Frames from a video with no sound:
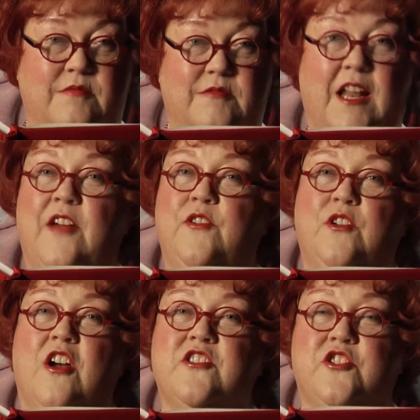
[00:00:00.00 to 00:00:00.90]
But have you
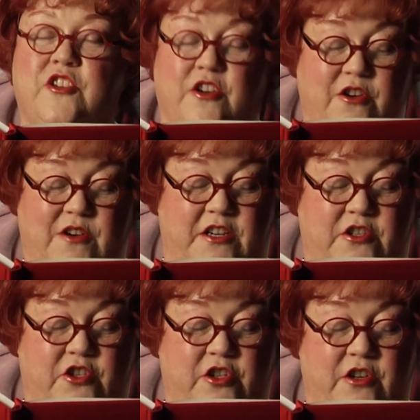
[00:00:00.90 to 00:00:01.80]
lost your
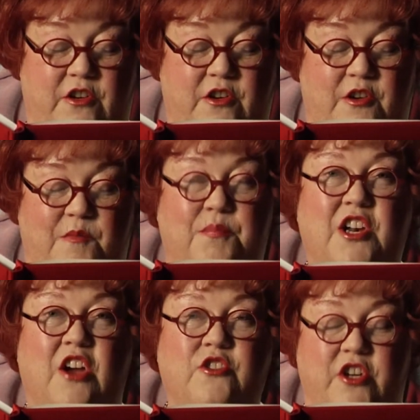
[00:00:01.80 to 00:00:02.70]
courage?
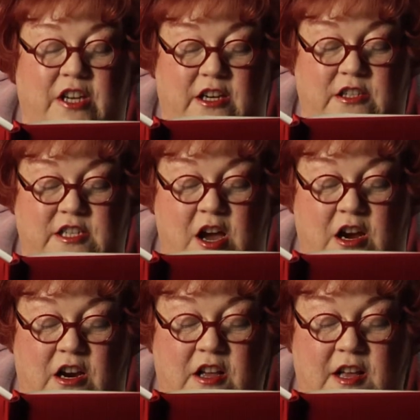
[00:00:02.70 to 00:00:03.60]
Put out your little
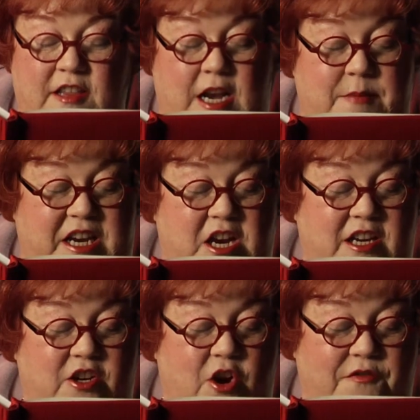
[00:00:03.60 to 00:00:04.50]
tongue, that I may
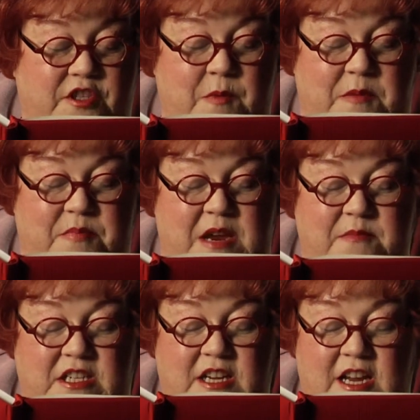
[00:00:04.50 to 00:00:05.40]
cut it off as my
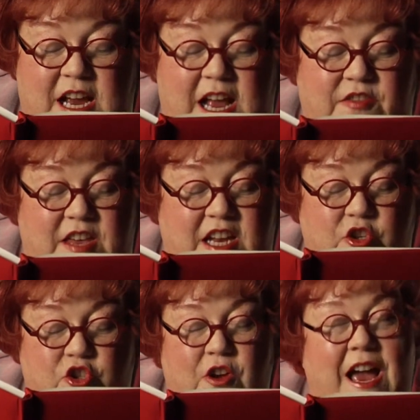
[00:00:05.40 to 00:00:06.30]
payment, and then
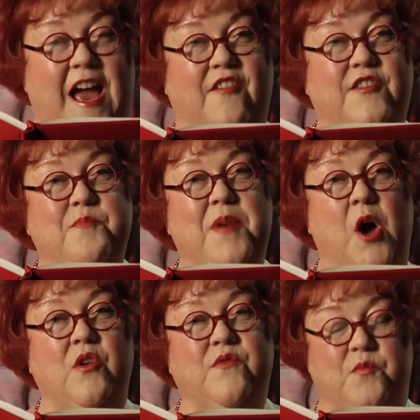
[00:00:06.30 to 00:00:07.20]
you shall have the
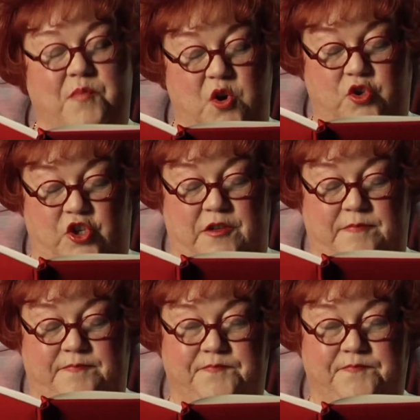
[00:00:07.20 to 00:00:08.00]
powerful potion."